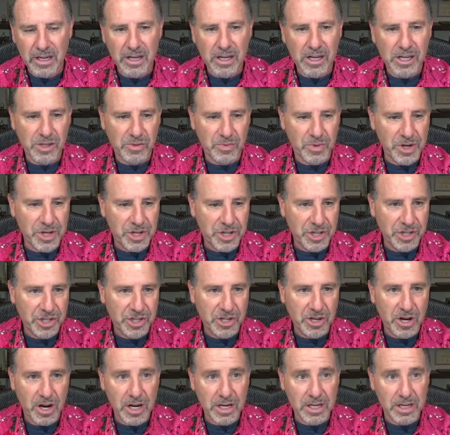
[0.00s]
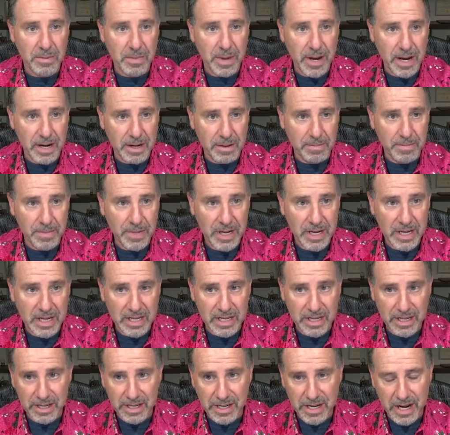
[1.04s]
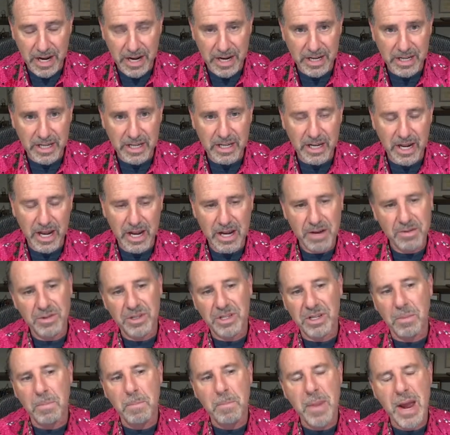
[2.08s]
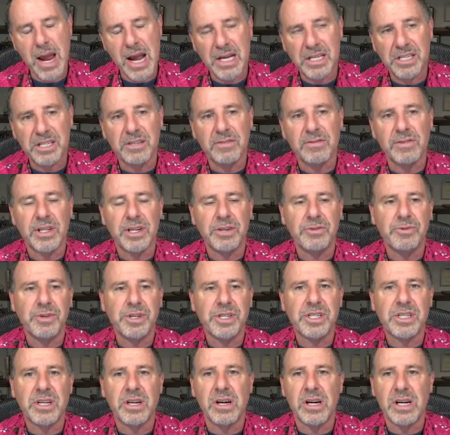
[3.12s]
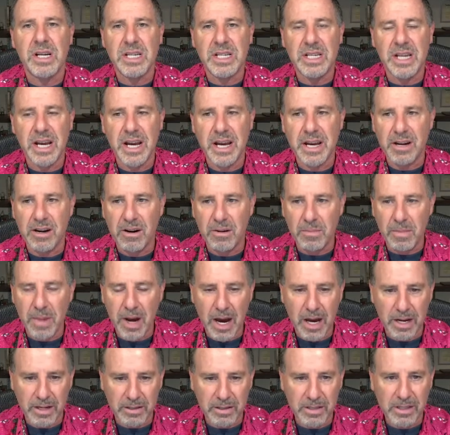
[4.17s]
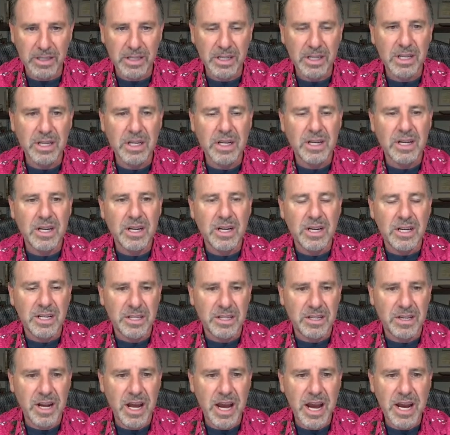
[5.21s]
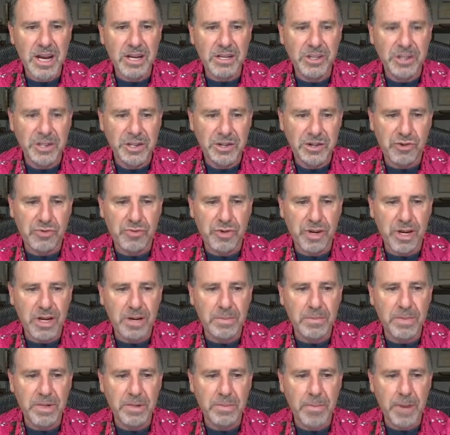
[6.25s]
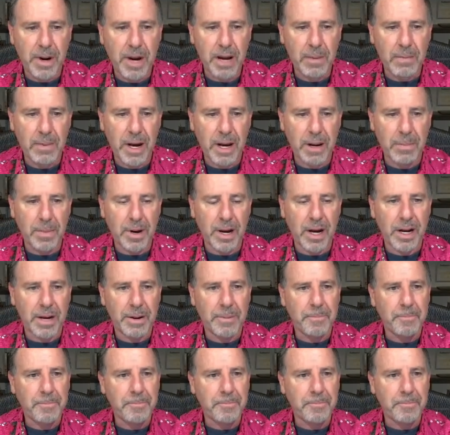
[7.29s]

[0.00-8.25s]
because we just talked about them today. Today was a massively risk-on day in our model. Today screamed buy, buy, buy.